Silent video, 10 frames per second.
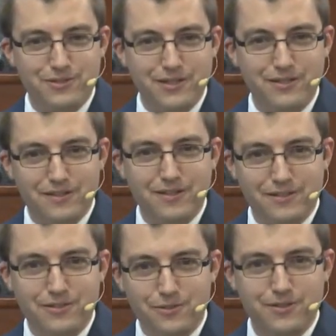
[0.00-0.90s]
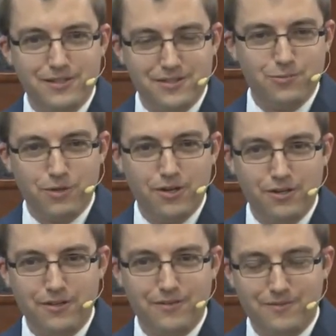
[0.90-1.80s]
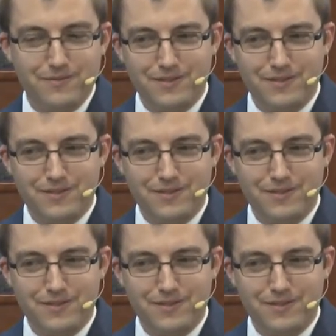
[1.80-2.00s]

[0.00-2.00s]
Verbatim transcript: Say, like, dude, this is wrong.